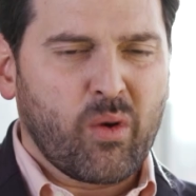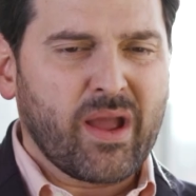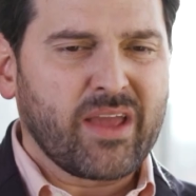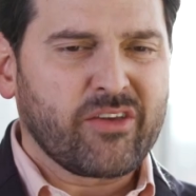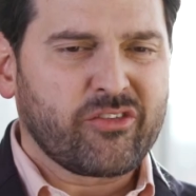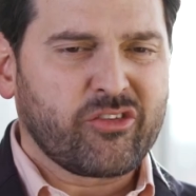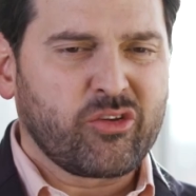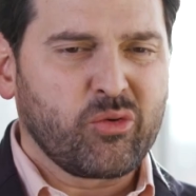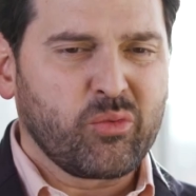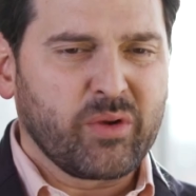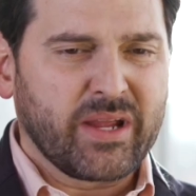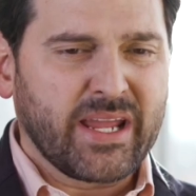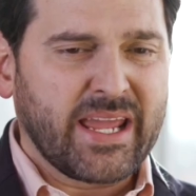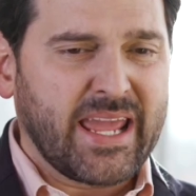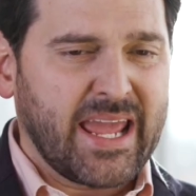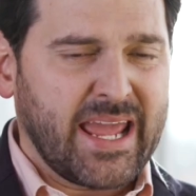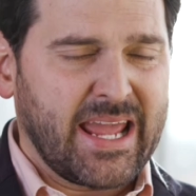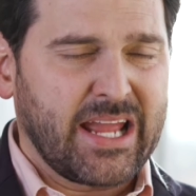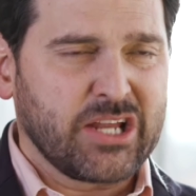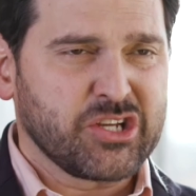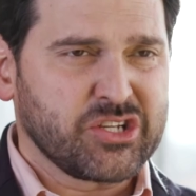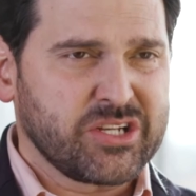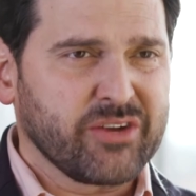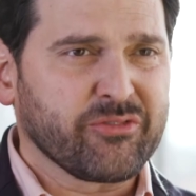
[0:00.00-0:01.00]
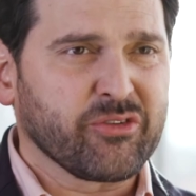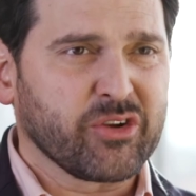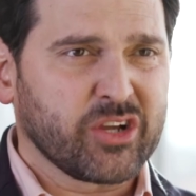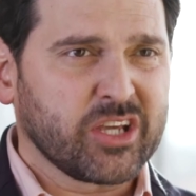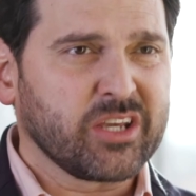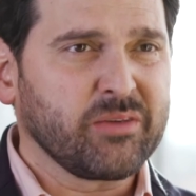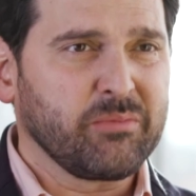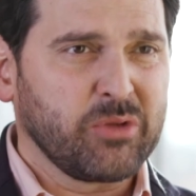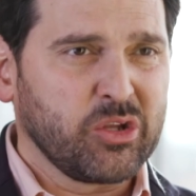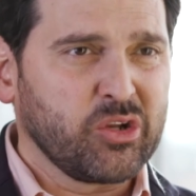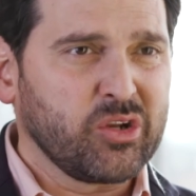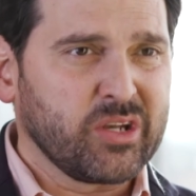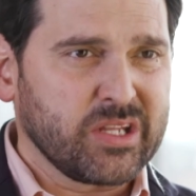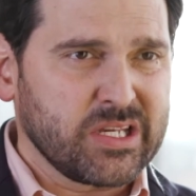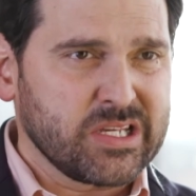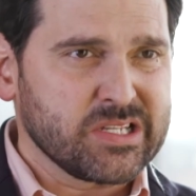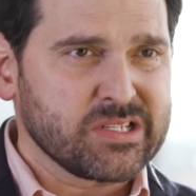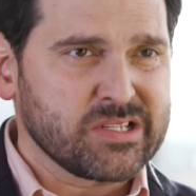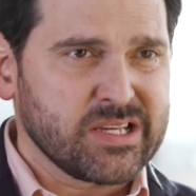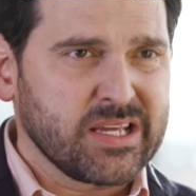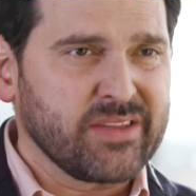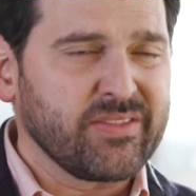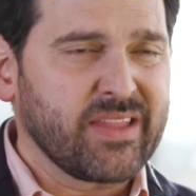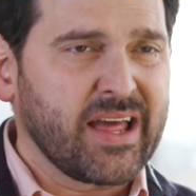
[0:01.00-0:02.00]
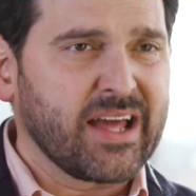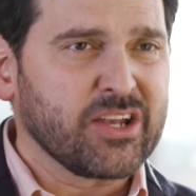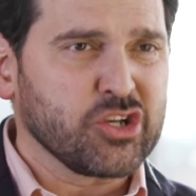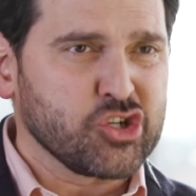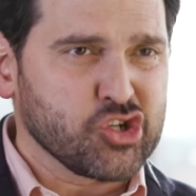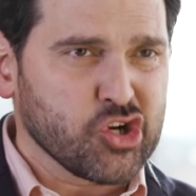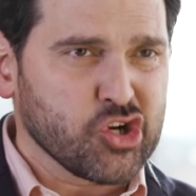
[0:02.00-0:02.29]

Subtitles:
ways to engage different communities in that